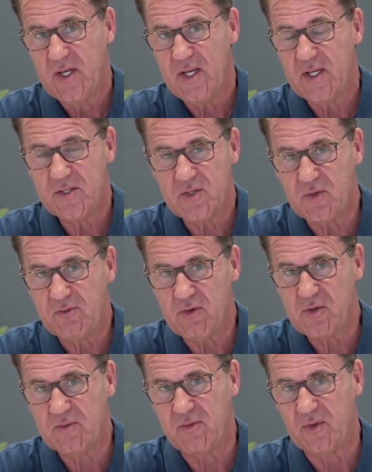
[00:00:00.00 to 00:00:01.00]
into
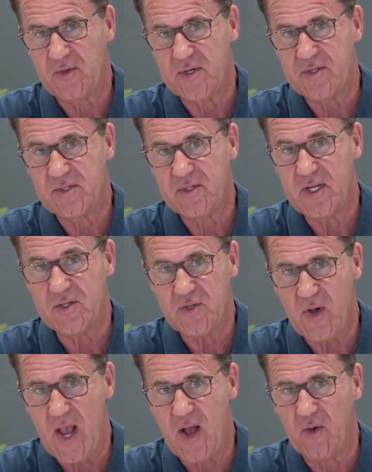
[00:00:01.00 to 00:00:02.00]
fruitfulness,
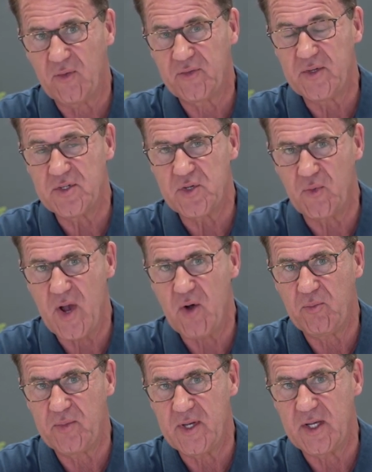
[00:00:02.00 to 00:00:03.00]
into health, into
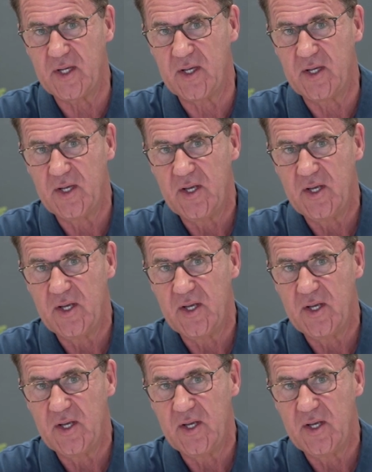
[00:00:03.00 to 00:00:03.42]
well-being,